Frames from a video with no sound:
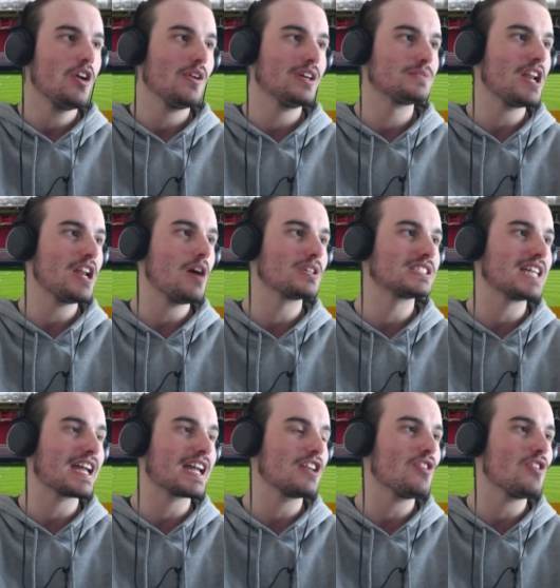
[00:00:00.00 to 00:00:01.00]
He's been able to
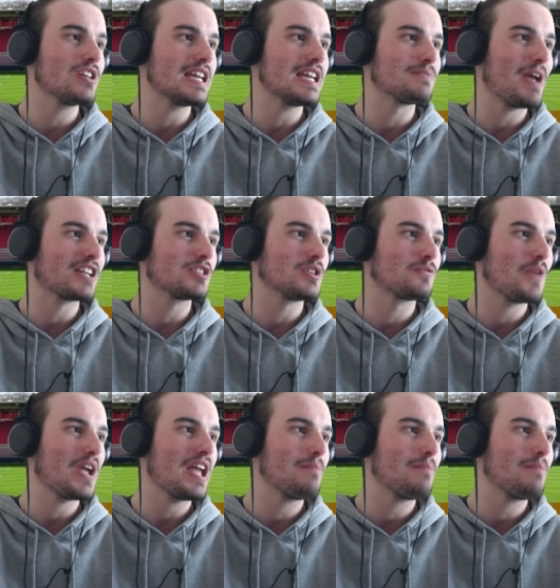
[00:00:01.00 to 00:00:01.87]
take it nice. He gets back to his feet.